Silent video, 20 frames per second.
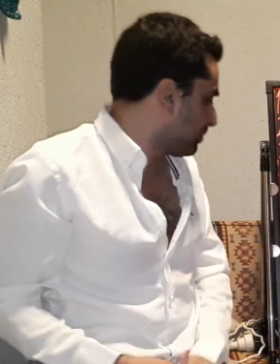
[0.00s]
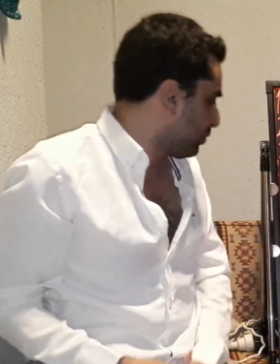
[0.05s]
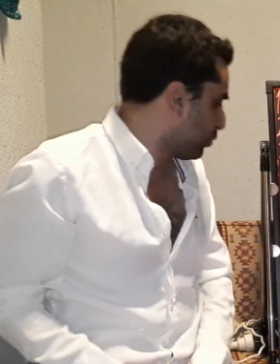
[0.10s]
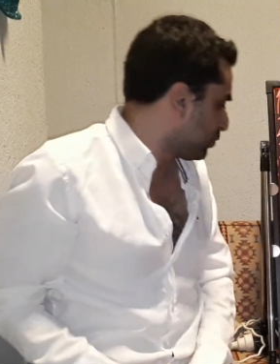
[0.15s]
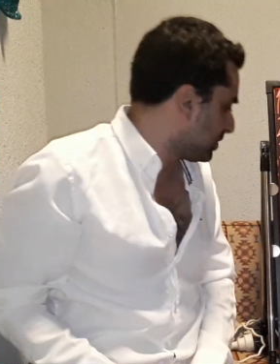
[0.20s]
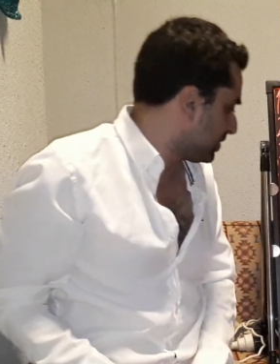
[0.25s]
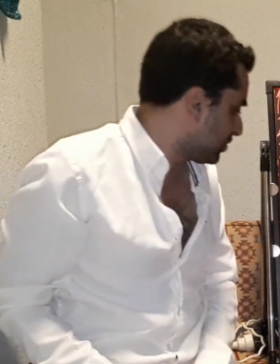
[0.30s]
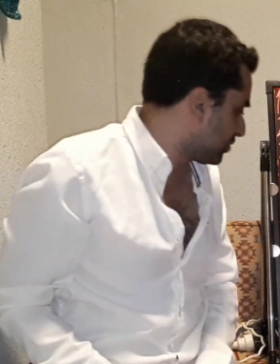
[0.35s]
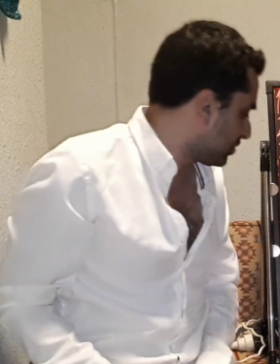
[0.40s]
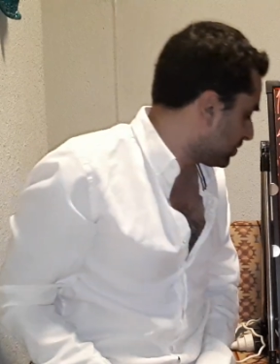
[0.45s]

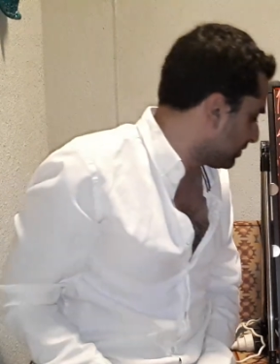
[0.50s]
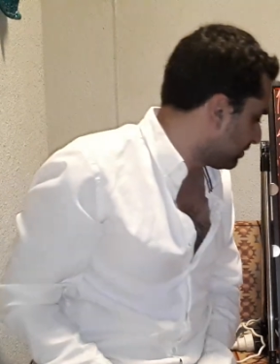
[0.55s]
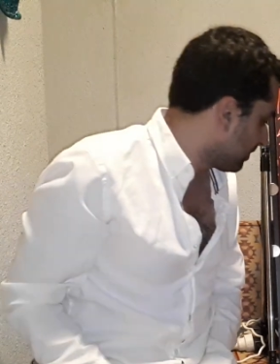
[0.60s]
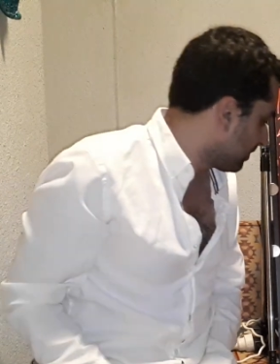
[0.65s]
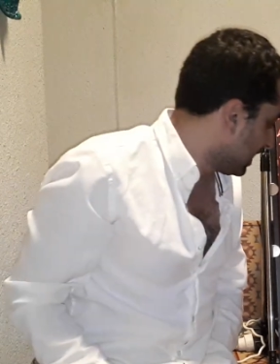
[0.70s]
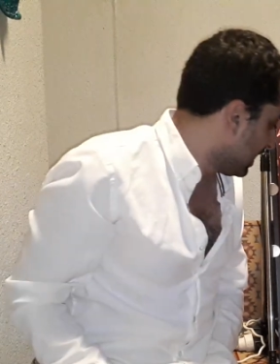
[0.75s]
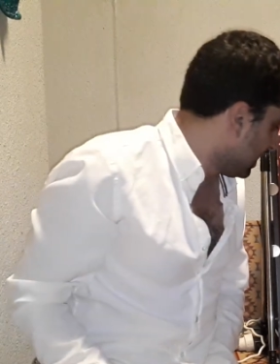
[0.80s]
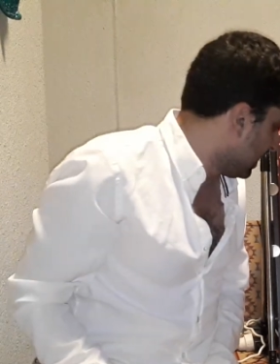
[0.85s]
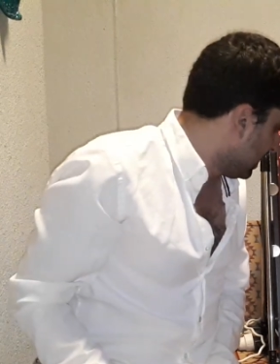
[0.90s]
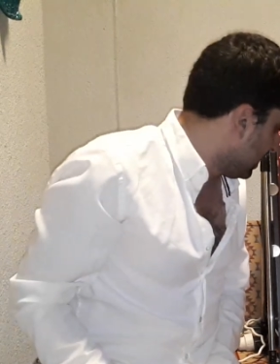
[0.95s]
position
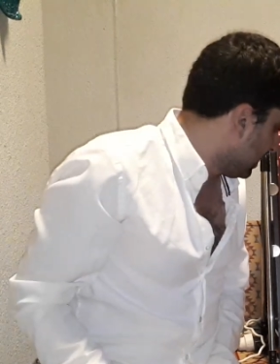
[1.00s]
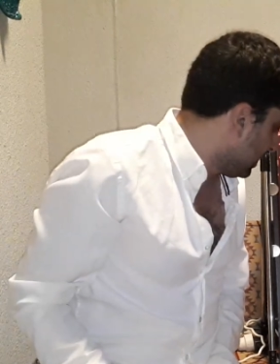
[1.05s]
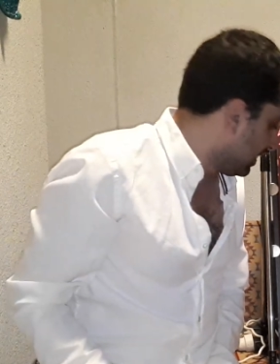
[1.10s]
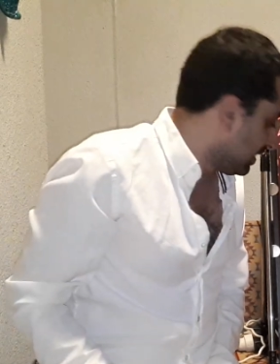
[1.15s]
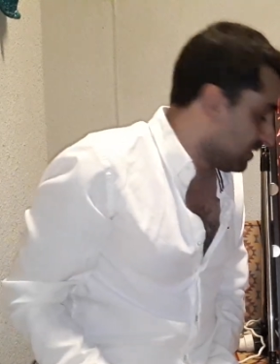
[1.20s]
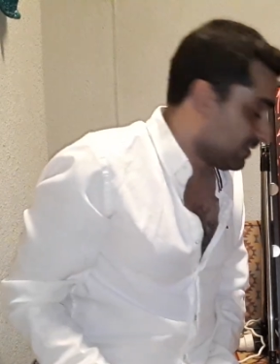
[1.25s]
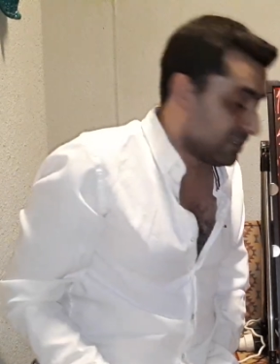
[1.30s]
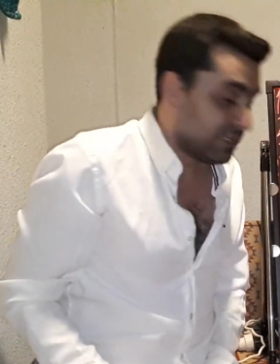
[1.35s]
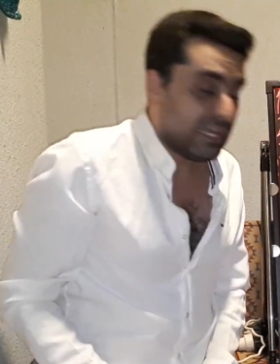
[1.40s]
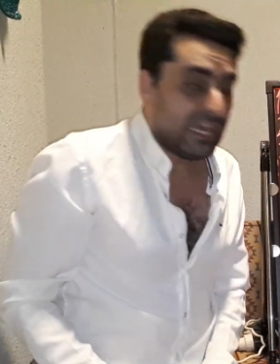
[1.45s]

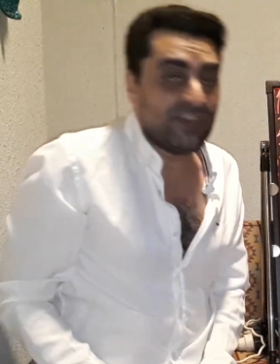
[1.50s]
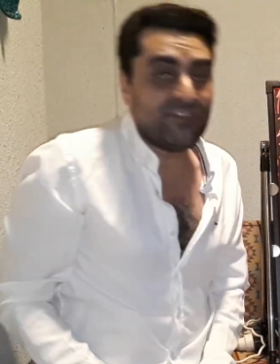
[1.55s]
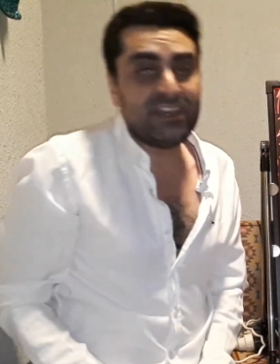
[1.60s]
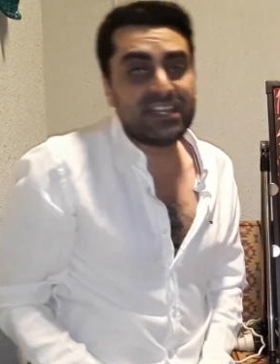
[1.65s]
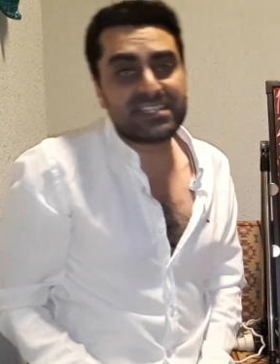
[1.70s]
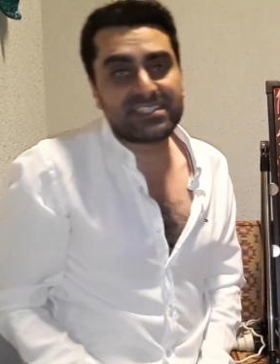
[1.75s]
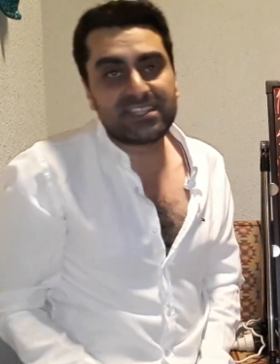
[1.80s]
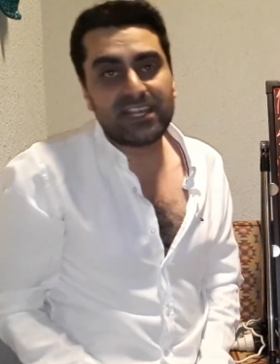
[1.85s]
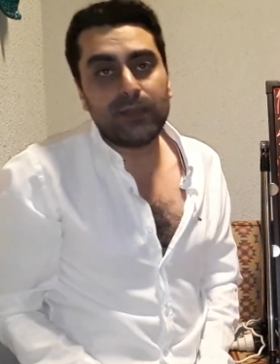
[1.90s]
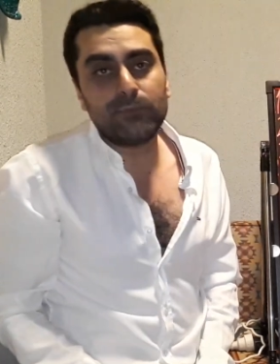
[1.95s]

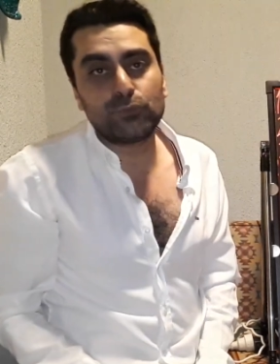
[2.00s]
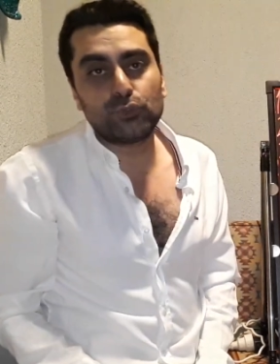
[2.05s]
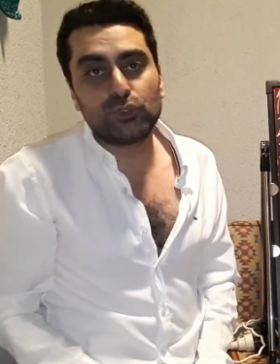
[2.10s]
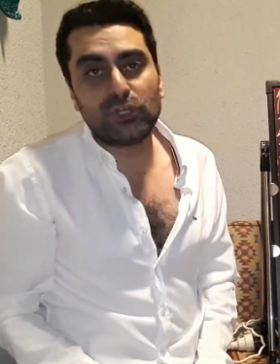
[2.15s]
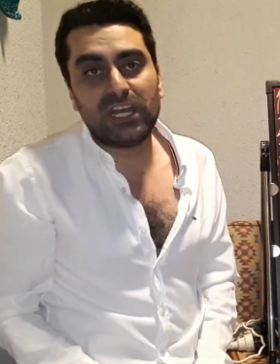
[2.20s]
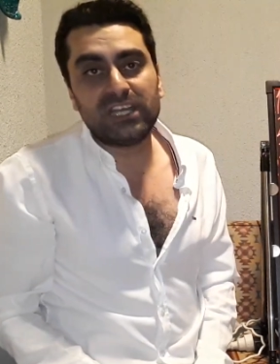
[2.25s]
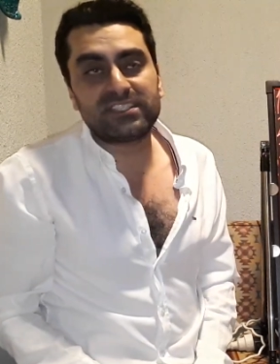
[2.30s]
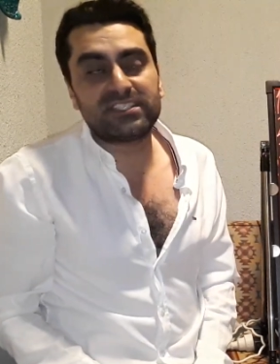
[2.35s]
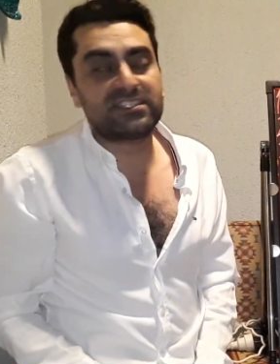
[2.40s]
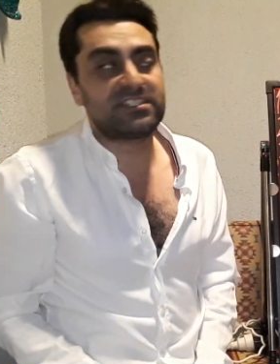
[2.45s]
West Ham
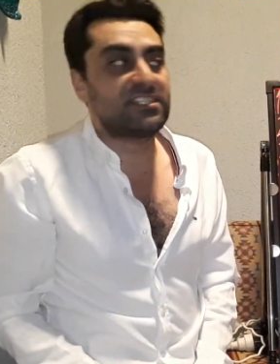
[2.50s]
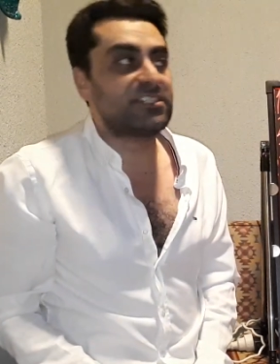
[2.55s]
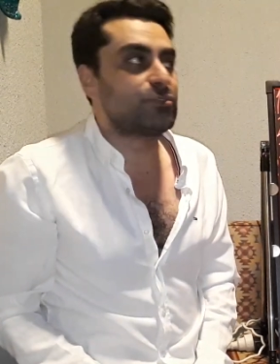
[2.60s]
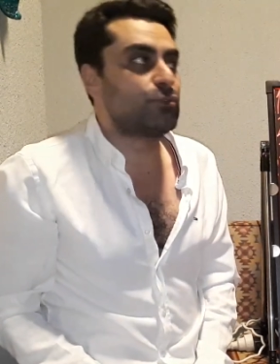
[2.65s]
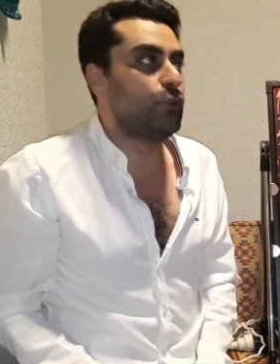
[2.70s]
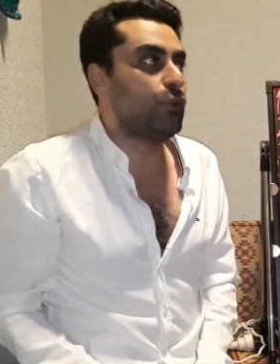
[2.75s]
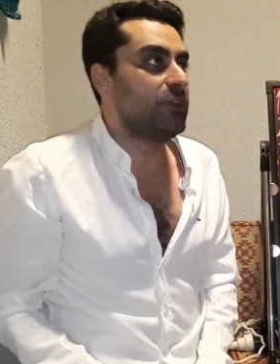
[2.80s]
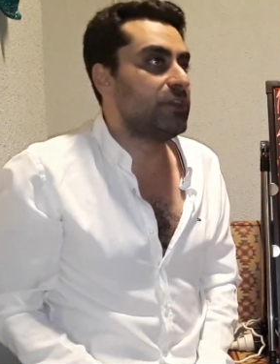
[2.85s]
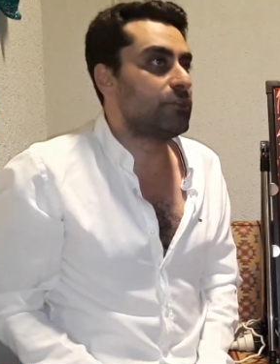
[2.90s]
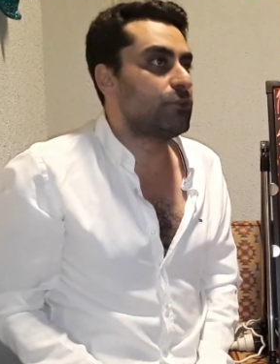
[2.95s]
United is
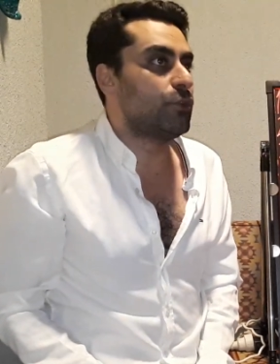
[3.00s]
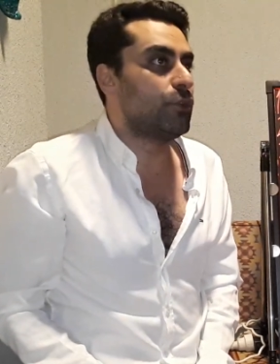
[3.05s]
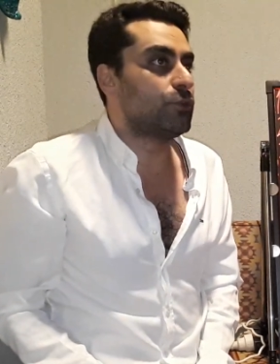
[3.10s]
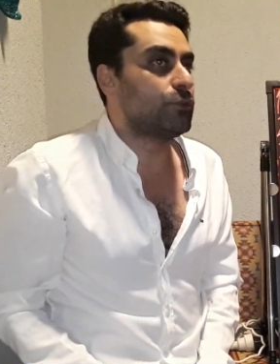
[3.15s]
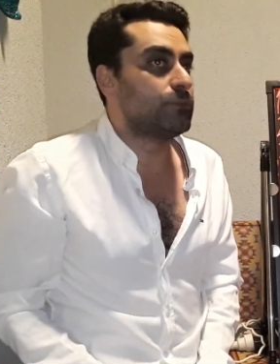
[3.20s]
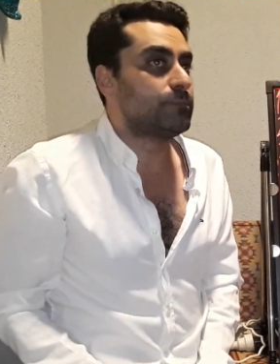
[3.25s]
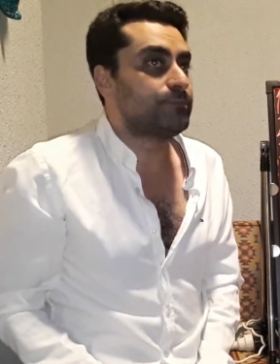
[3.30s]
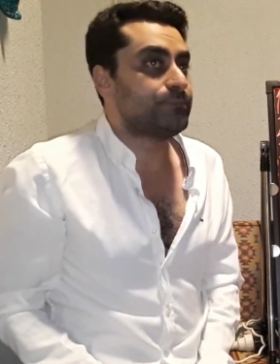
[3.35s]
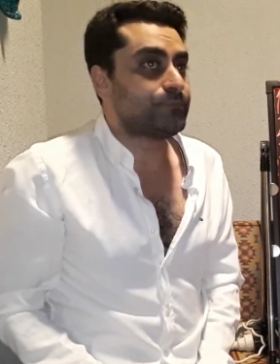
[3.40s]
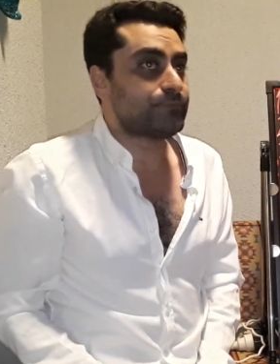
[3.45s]
going on